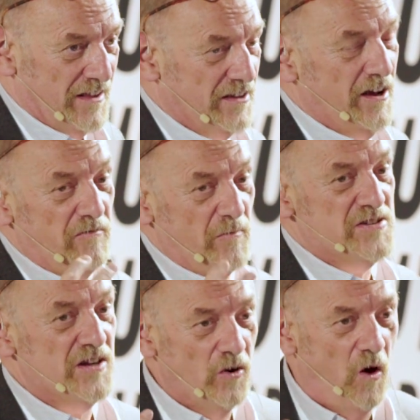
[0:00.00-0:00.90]
The
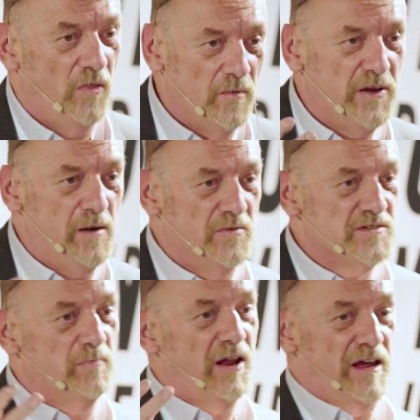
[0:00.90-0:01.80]
government are not the people
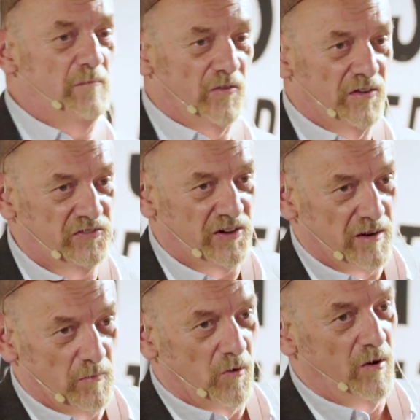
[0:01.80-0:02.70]
to blame on this
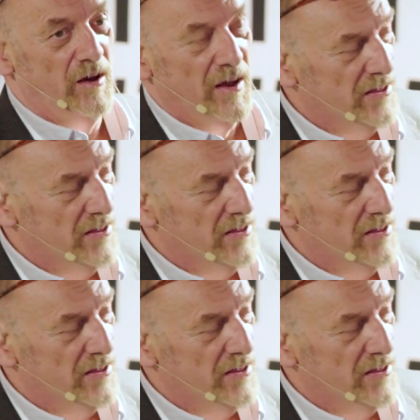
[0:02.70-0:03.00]
anymore.